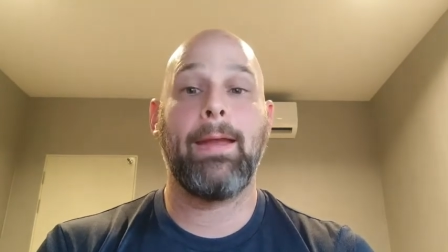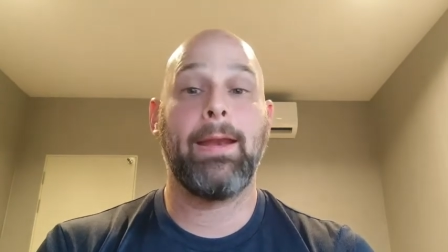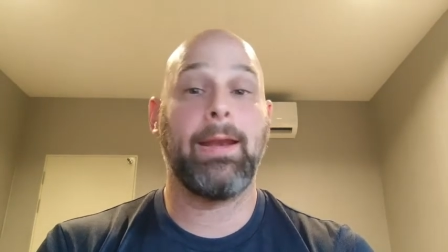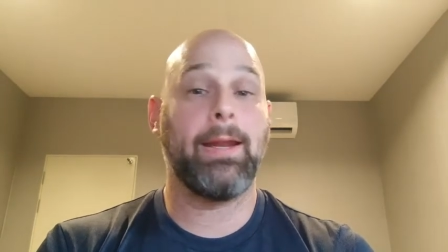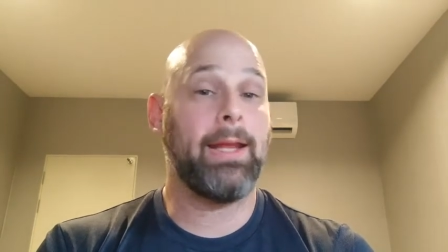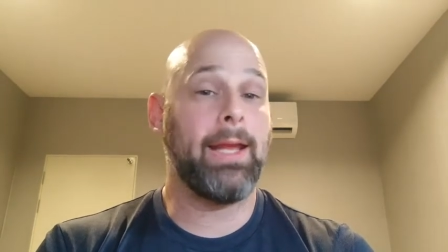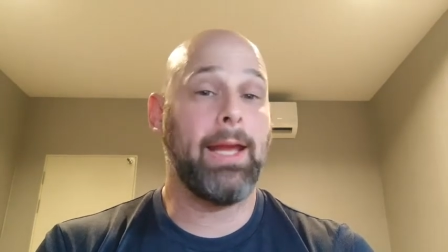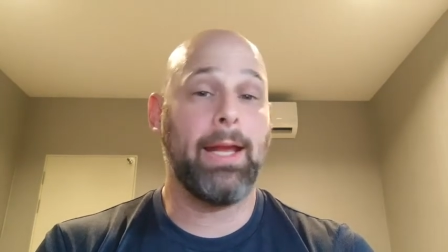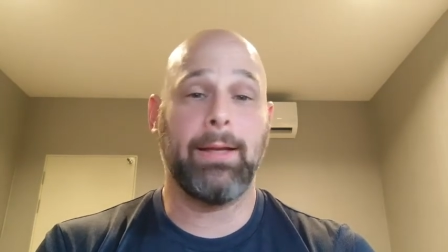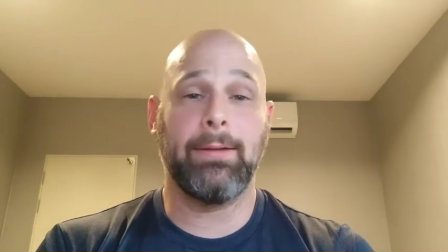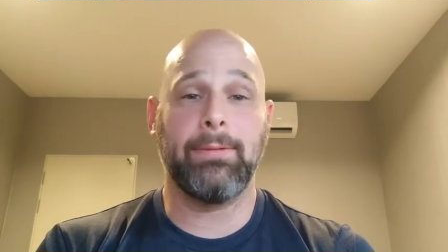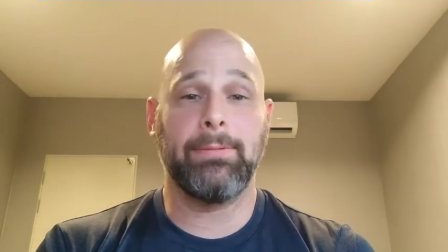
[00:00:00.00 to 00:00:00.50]
and
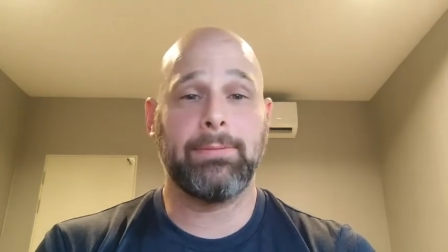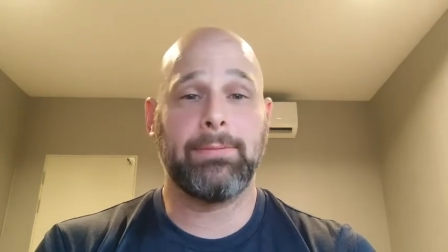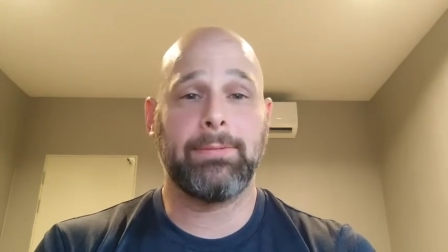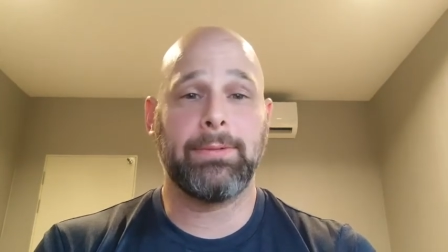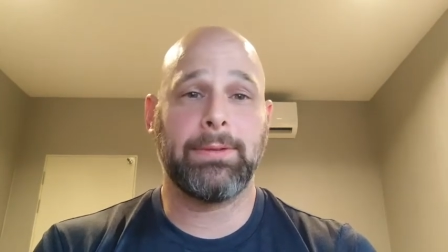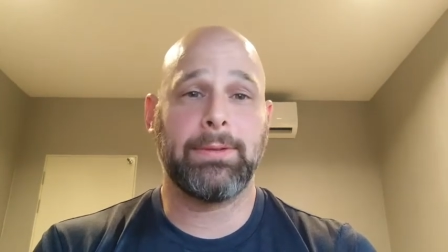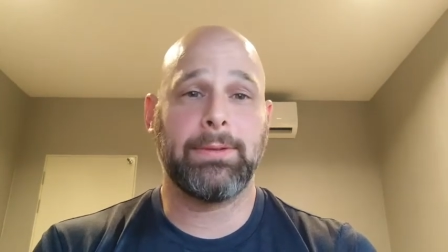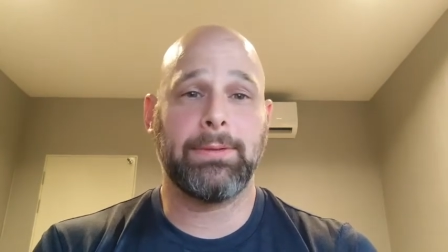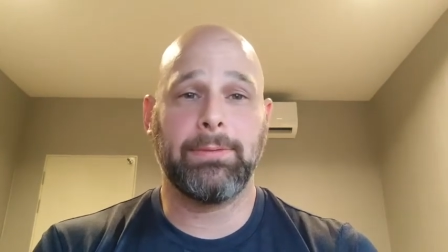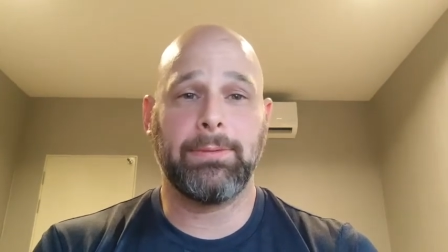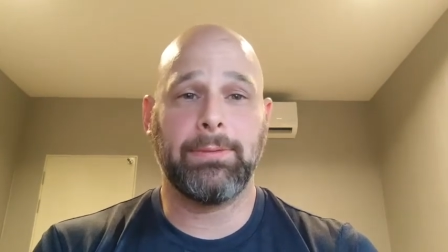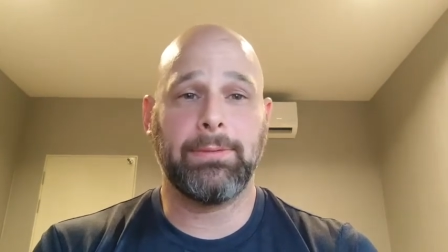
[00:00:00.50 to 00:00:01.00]

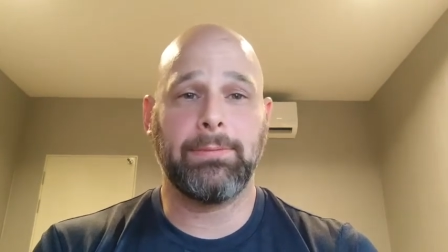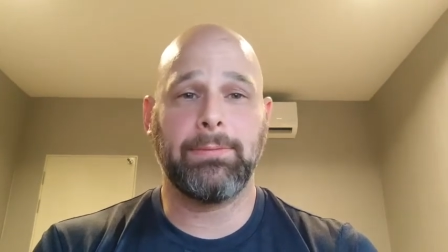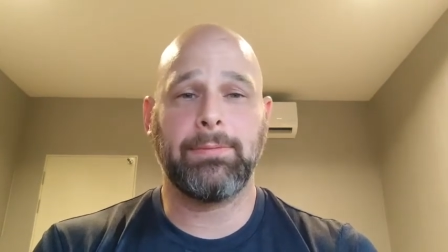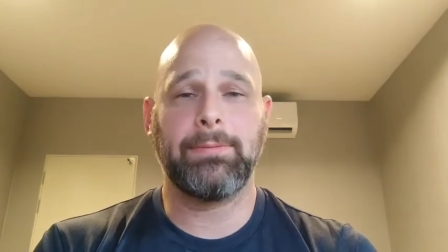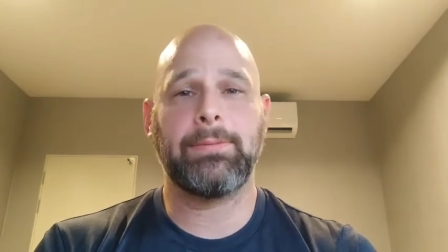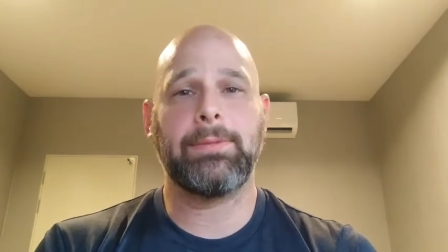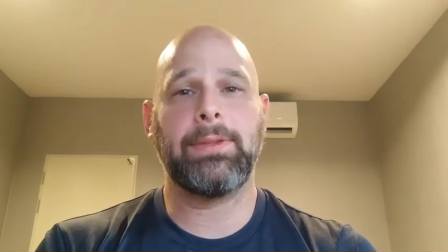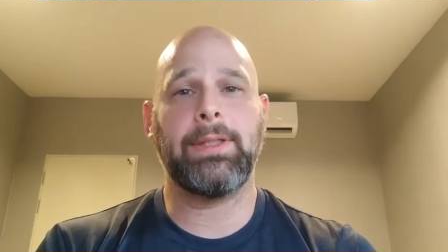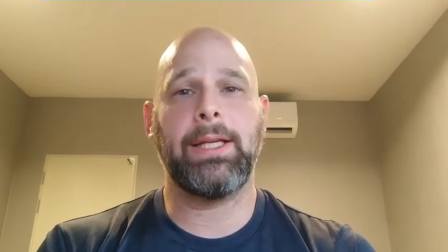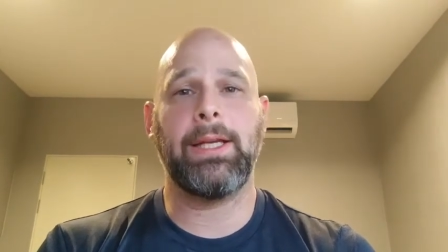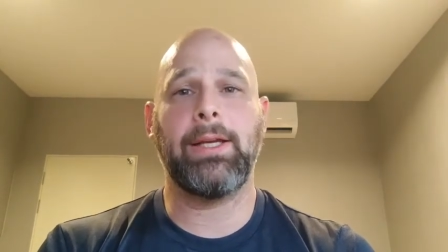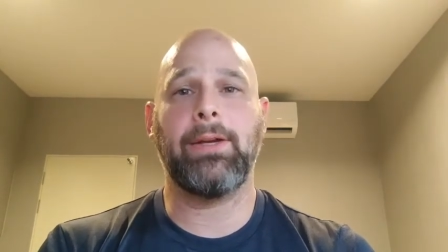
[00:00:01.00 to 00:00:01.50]
again,
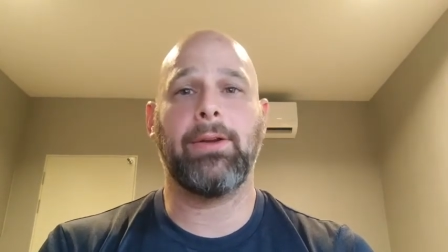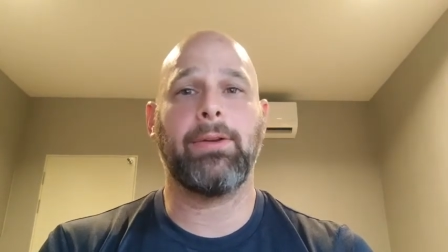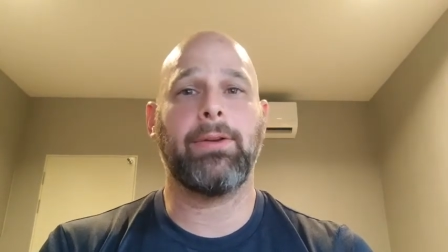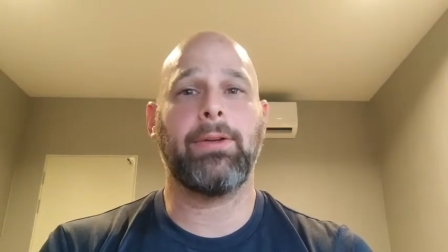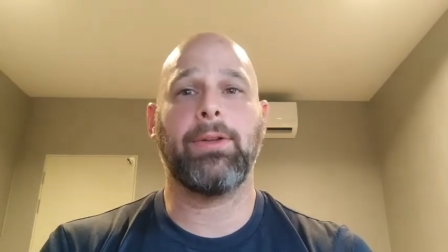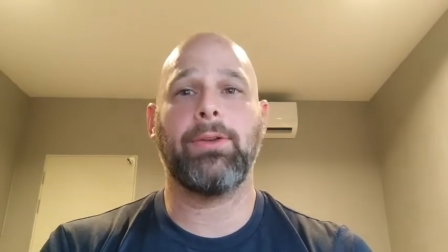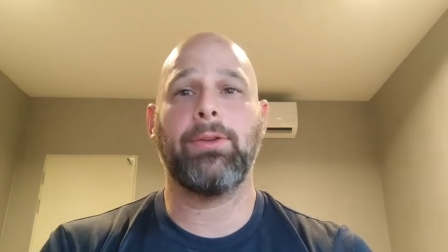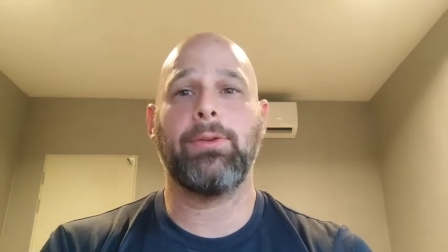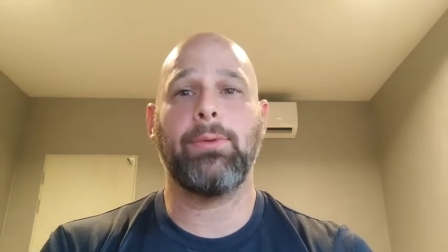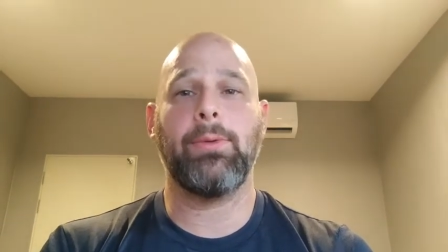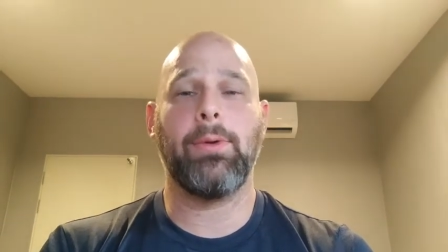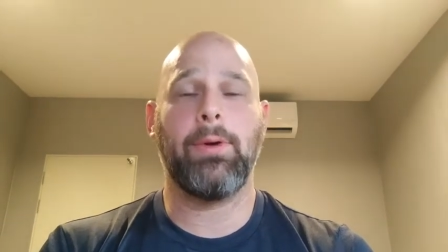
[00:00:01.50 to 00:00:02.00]
Nikon
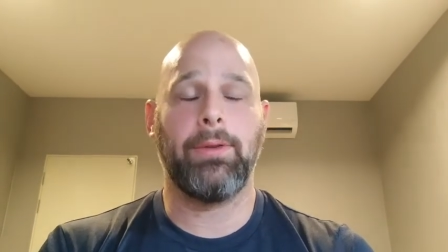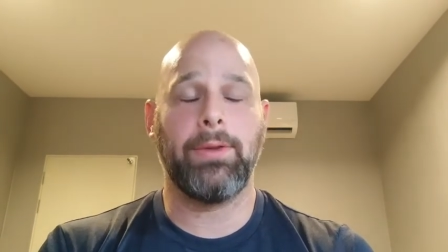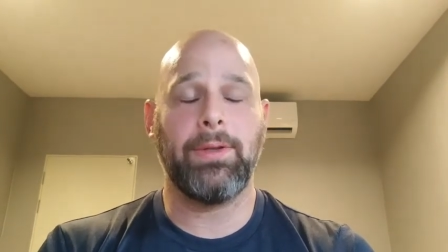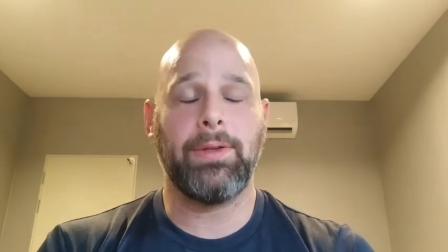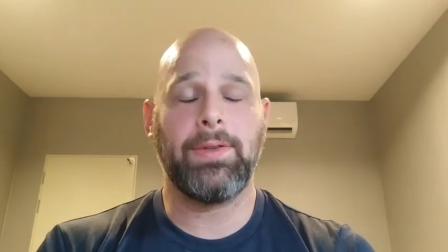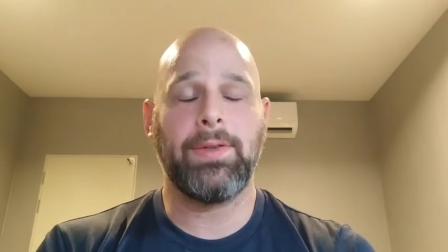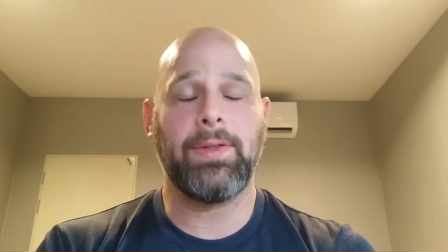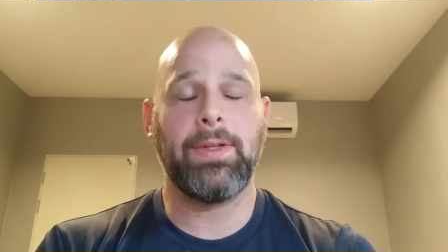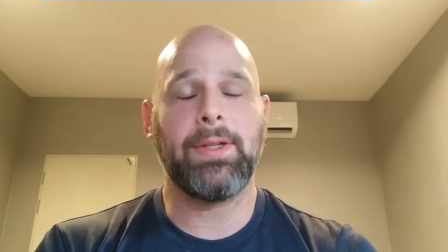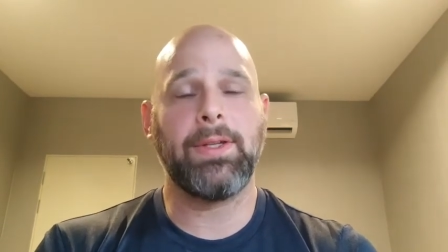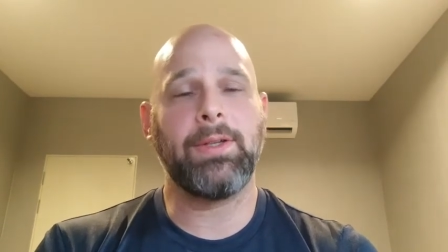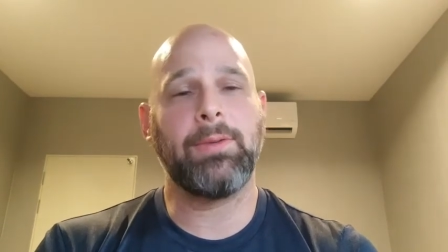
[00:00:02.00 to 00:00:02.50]
can do all
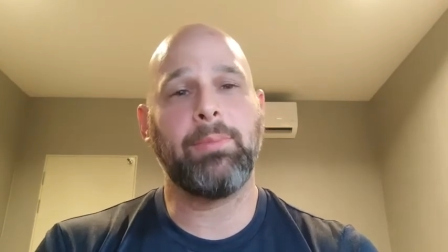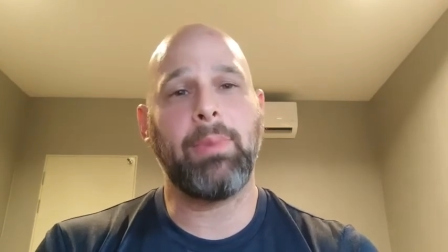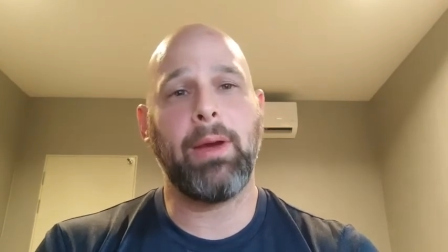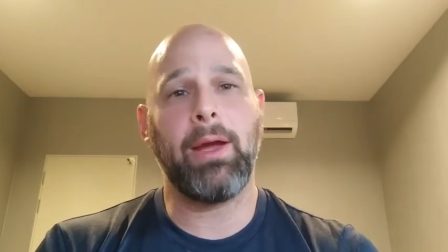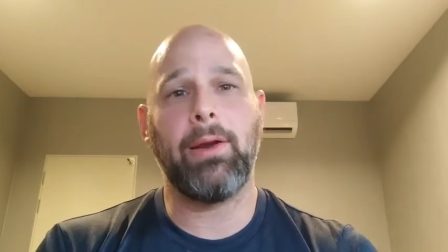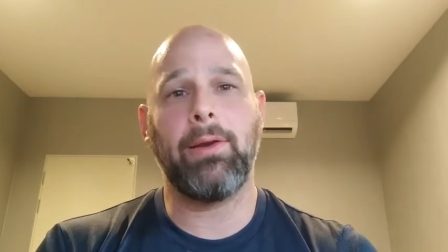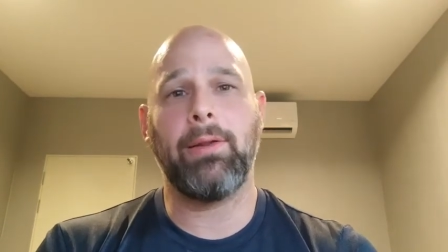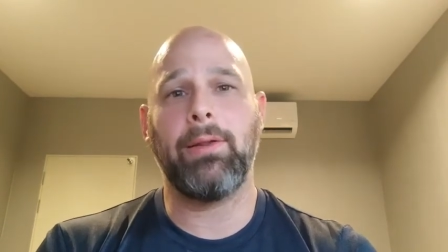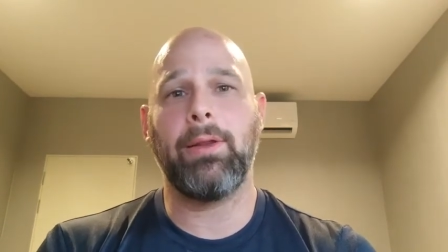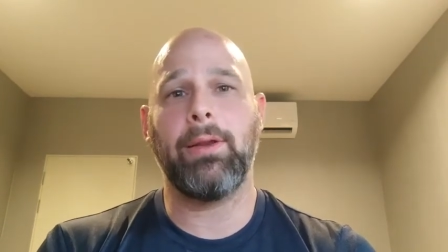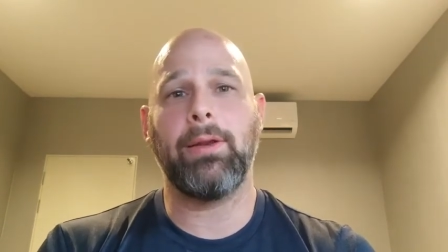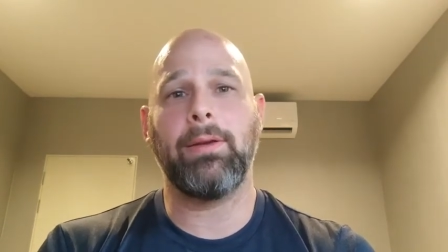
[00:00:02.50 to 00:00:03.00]
these things
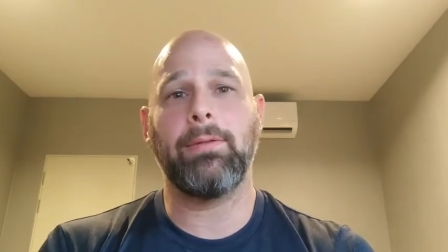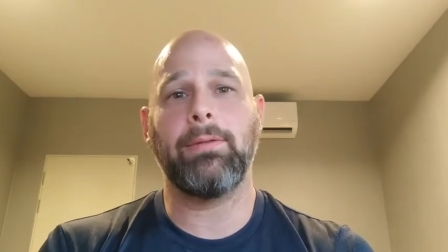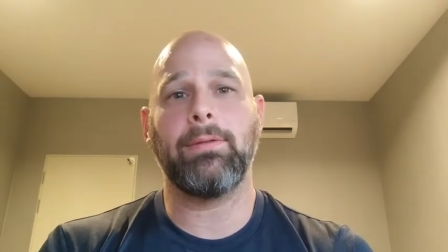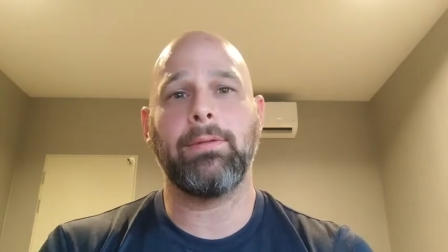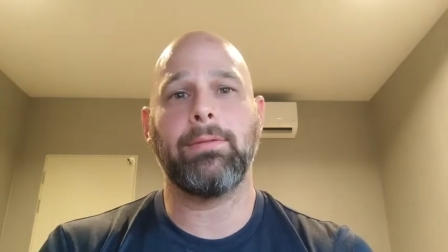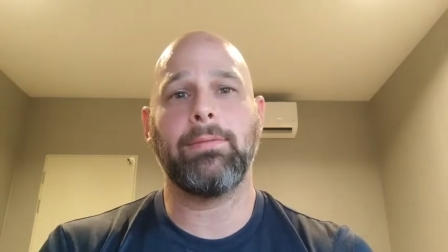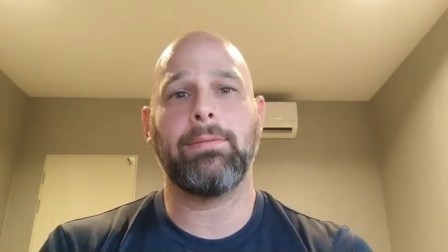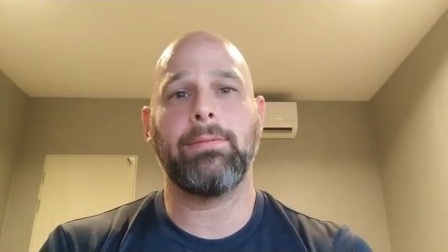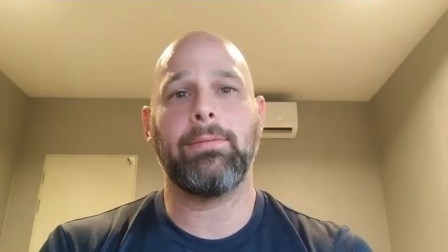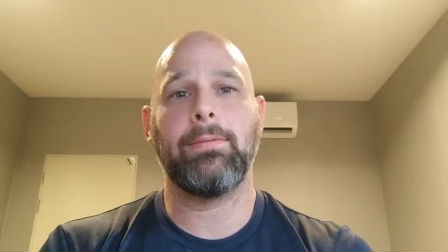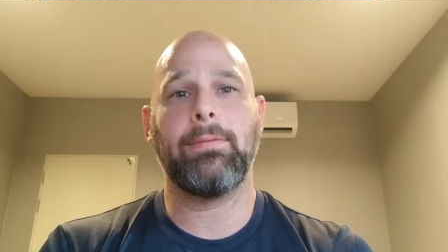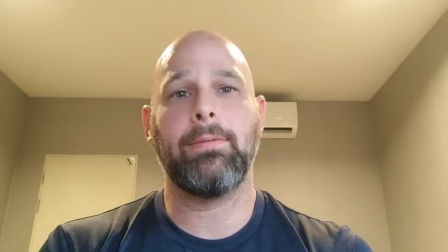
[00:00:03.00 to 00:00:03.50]
better
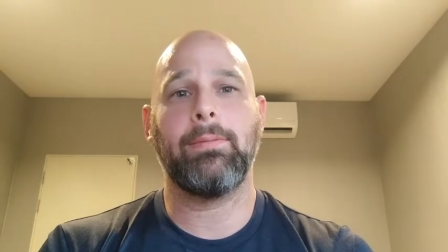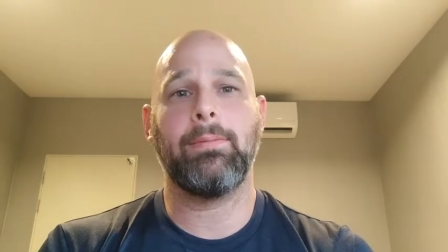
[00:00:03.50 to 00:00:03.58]
than,